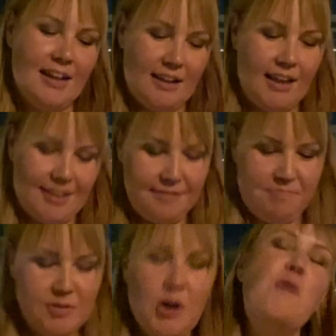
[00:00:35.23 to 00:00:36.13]
like
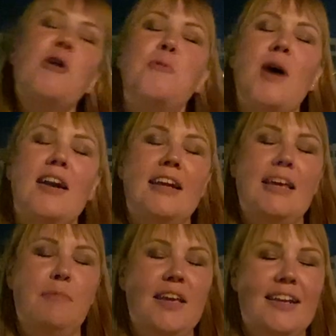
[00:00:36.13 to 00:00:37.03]
go on one
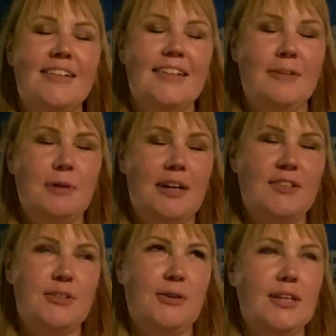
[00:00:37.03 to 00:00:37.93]
immediately when I
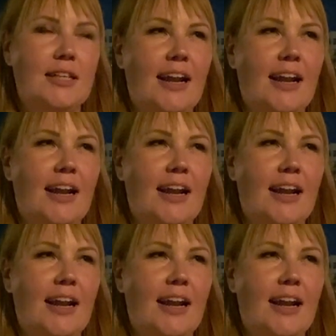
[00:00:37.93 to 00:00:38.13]
saw it,